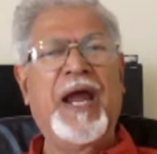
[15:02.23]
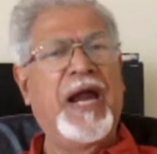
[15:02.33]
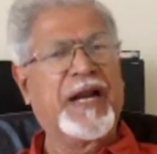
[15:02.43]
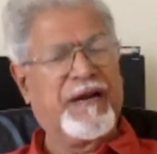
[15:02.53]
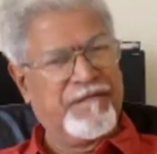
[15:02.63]

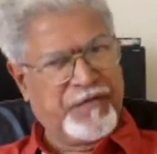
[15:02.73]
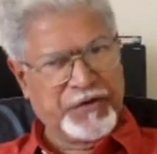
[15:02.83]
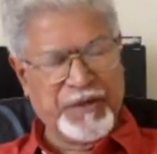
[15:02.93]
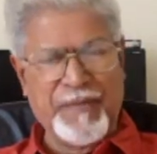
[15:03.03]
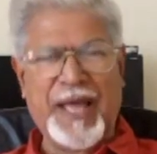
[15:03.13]
had come
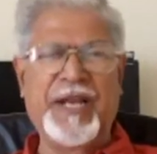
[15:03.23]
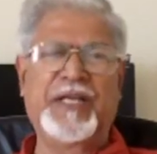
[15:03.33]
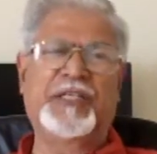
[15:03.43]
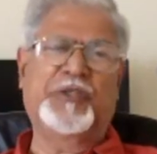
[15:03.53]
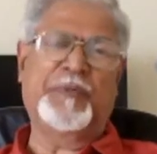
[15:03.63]
for the
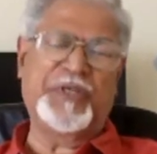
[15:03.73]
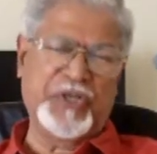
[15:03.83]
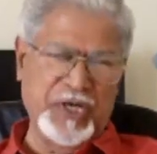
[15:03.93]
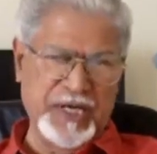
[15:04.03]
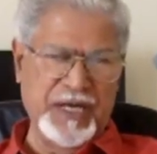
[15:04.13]
marriage,
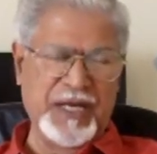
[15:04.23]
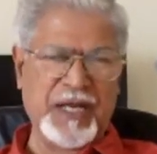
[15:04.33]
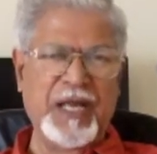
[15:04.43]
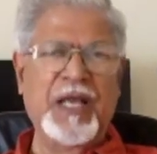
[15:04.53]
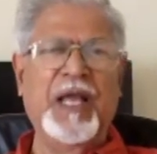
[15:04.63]
specially
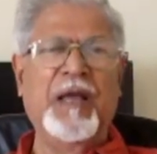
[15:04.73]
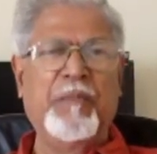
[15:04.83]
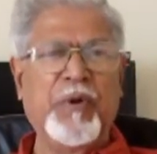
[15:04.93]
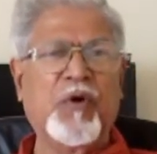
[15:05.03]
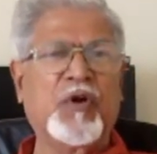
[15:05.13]

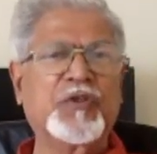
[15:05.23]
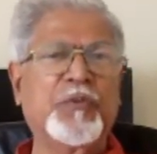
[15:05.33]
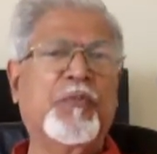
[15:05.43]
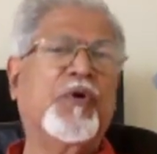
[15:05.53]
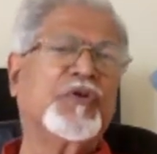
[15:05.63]
because
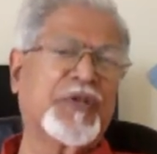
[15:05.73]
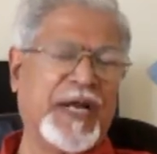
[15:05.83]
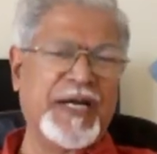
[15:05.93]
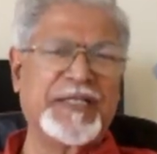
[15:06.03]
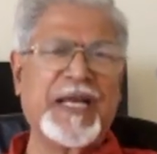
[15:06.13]
both
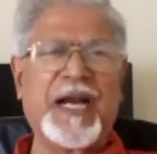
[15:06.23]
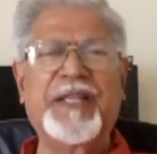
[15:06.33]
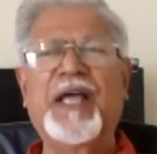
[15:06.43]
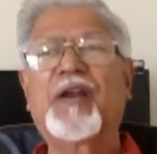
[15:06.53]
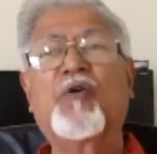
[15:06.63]
sides
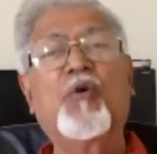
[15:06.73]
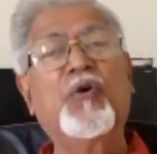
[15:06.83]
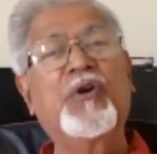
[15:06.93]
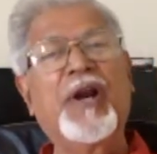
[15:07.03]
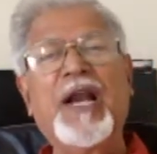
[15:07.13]
had their
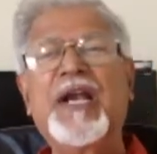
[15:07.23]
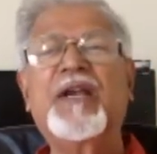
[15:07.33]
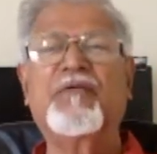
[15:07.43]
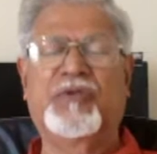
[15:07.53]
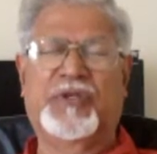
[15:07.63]
own
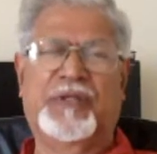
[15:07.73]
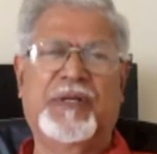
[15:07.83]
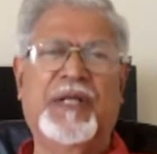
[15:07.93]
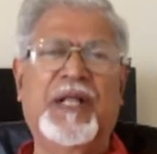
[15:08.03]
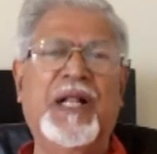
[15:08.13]
relatives.
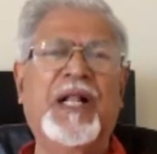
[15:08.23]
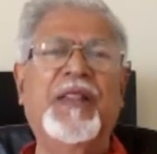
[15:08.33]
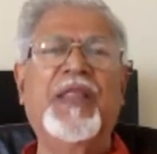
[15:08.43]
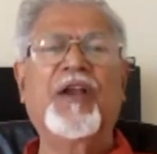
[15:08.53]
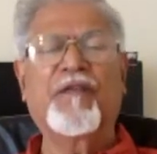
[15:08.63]

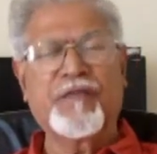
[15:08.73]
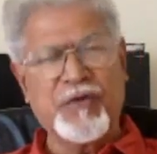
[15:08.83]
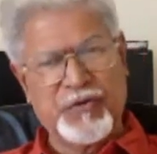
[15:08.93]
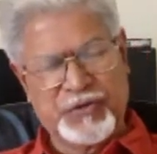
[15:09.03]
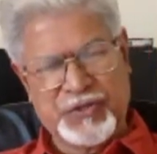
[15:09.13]
Then of
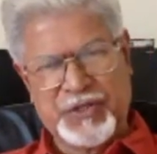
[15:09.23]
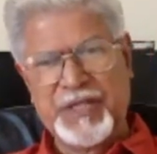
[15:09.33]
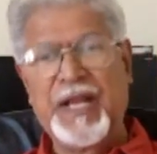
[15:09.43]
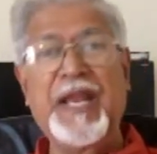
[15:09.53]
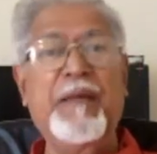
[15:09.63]
course
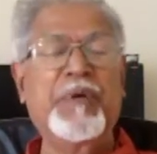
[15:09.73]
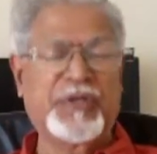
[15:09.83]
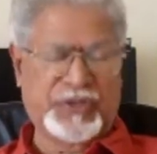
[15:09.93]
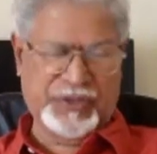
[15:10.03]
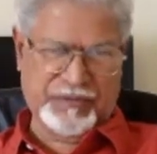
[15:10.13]
the
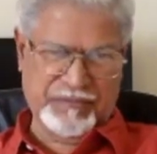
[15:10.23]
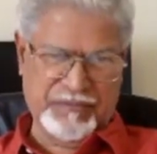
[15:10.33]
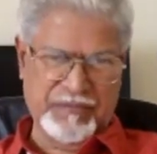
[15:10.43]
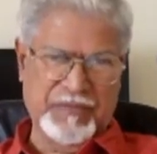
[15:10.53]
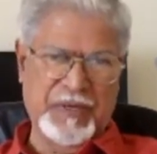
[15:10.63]
neighbors
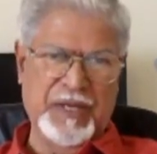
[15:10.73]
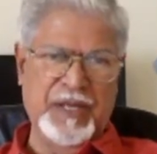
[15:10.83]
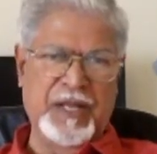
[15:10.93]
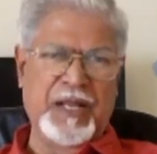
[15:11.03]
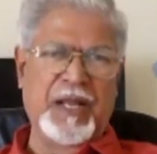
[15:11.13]

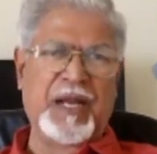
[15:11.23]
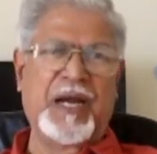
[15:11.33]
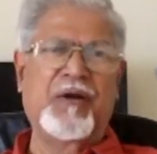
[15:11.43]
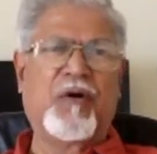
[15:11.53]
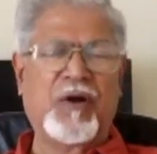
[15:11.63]

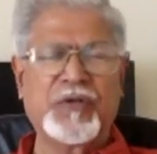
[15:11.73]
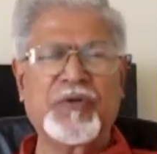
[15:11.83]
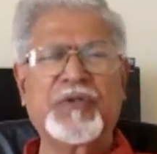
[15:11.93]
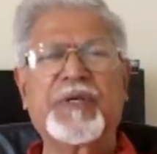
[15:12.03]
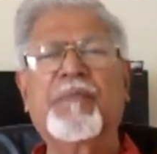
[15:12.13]
and
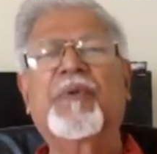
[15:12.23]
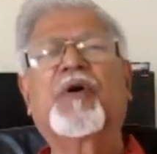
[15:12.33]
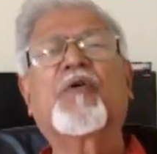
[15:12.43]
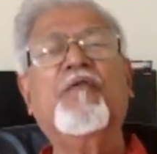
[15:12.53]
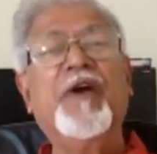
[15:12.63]
also some
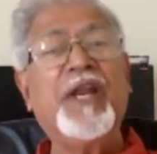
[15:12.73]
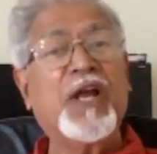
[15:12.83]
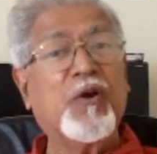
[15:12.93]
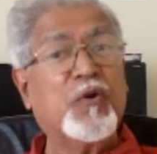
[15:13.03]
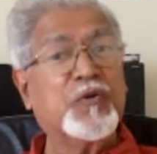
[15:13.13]
very
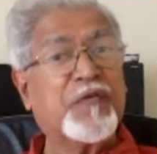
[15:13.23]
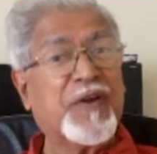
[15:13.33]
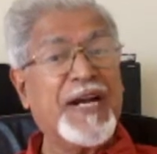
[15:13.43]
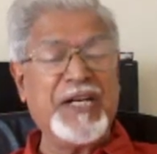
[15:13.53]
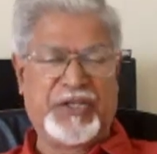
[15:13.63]
close
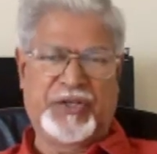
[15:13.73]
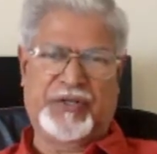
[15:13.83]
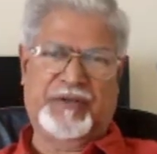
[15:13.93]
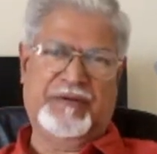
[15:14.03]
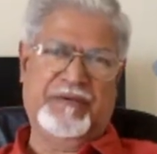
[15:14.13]

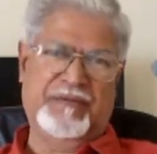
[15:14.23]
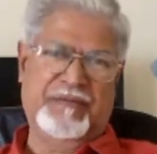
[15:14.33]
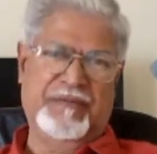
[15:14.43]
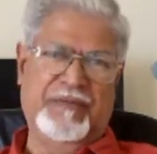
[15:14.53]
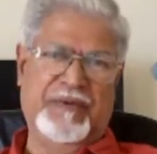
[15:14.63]
friends
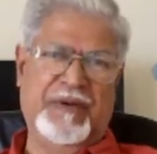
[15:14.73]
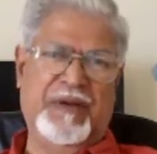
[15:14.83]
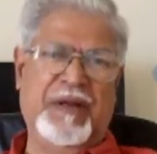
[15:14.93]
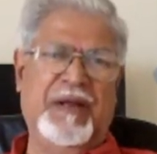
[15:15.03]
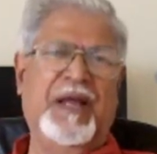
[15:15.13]

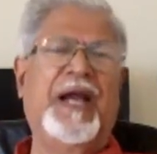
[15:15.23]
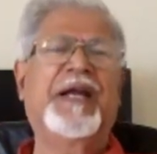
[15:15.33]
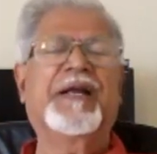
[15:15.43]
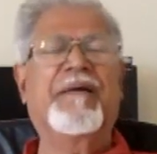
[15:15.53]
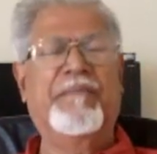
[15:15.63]

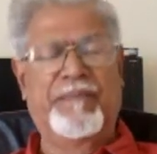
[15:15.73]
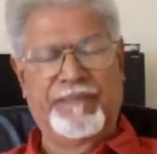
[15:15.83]
had come.